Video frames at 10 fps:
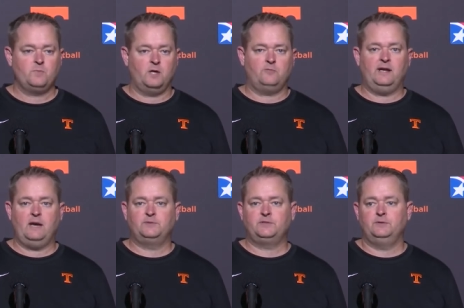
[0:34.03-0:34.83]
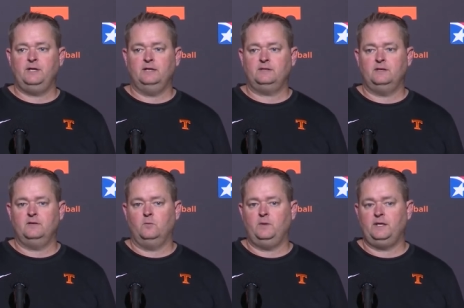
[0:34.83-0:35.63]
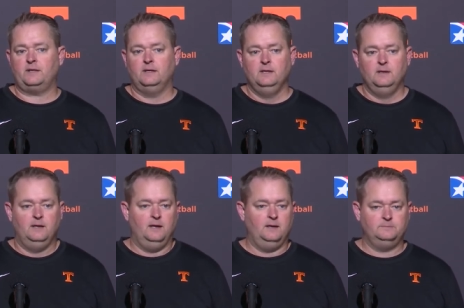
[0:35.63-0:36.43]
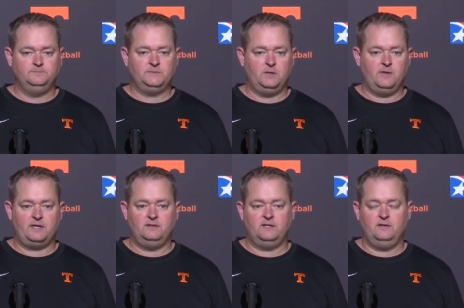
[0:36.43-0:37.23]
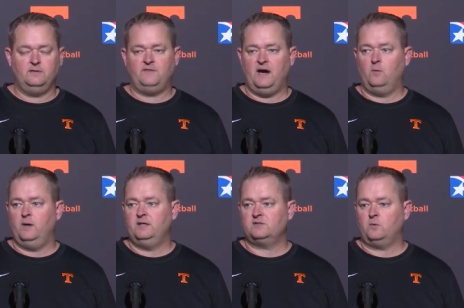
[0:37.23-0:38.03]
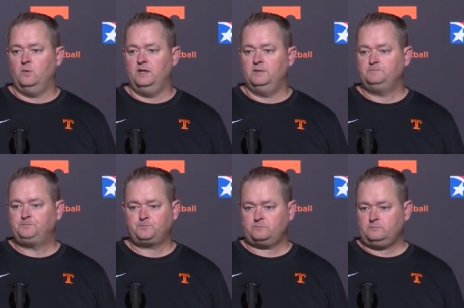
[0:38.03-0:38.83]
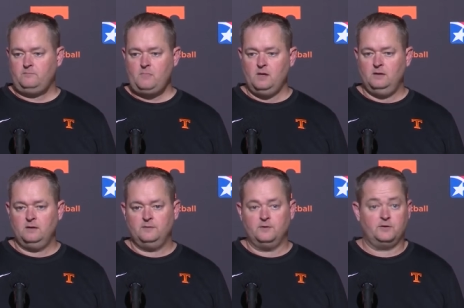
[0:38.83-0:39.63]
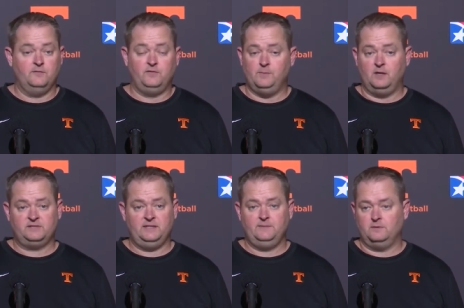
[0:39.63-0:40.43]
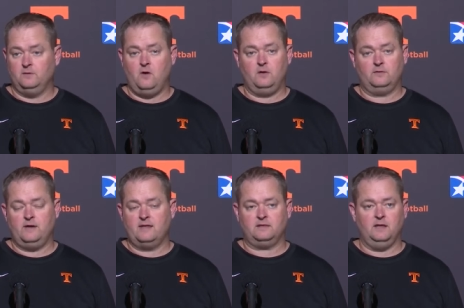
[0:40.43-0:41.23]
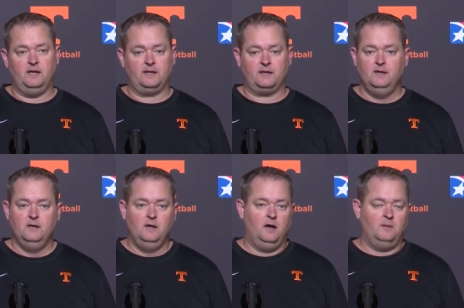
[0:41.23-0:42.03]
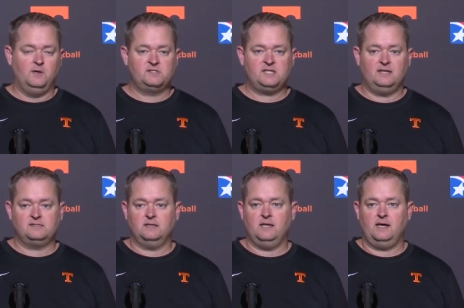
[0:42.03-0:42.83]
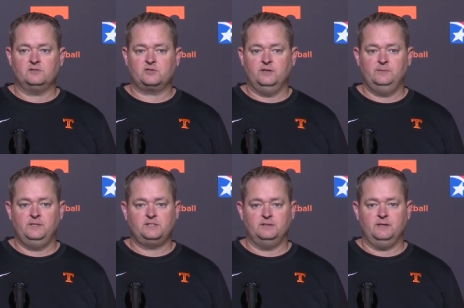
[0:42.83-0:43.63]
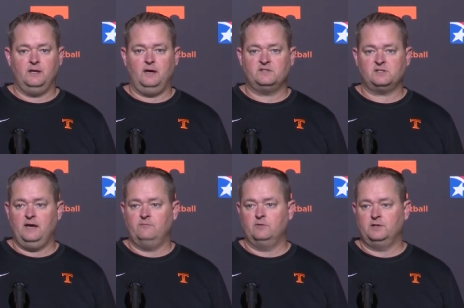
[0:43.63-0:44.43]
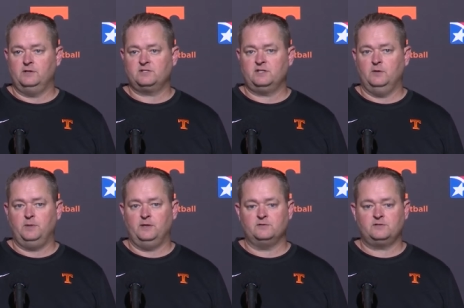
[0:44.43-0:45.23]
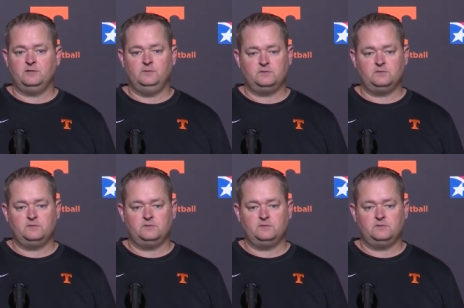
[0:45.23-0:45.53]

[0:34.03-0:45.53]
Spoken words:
Great opportunity at the end of the week. They continue to find ways to win. They're a good football team. They're long. They're athletic on both sides of the line of scrimmage and obviously have really good skill players too.